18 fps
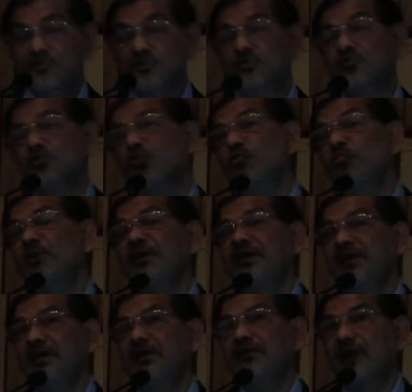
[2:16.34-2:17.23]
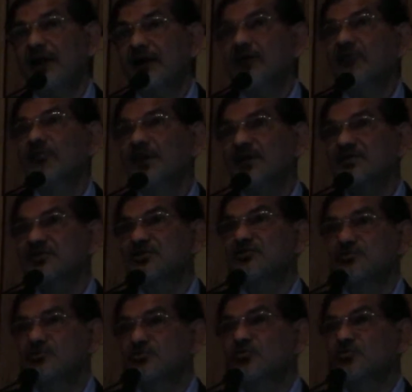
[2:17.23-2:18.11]
so many randomized
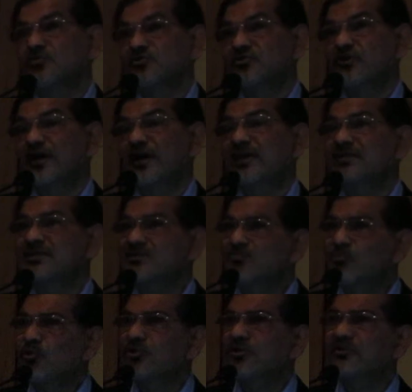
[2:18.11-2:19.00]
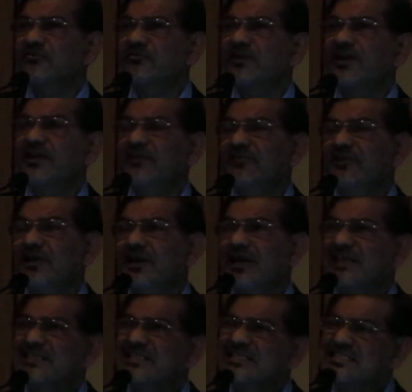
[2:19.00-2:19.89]
controlled trials reported very well
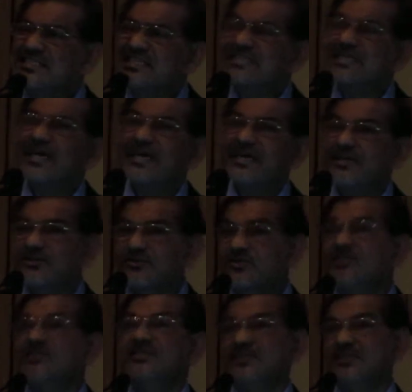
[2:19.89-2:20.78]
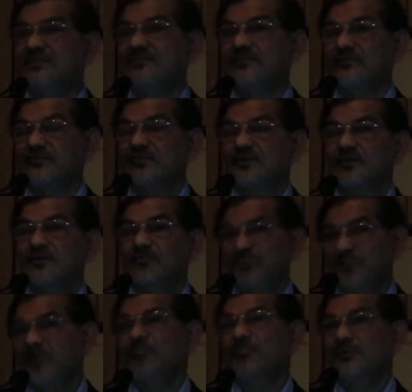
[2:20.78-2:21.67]
are just designed to deceive
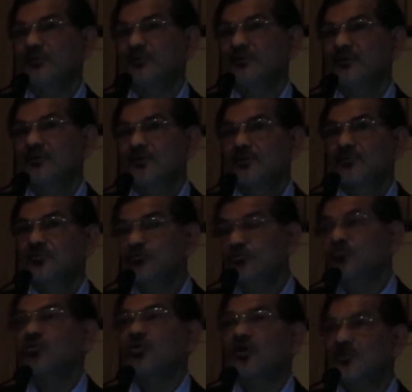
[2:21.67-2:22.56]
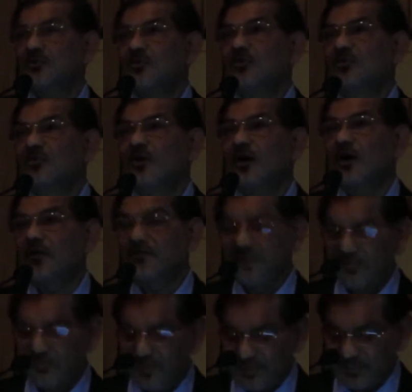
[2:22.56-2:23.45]
people who do not know how
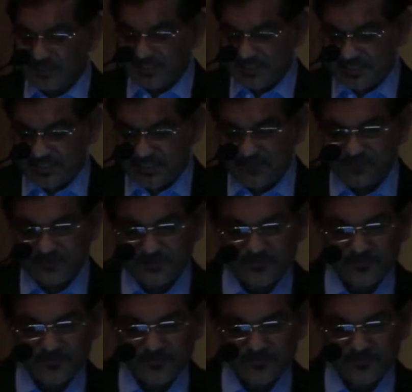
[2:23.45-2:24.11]
they are being deceived.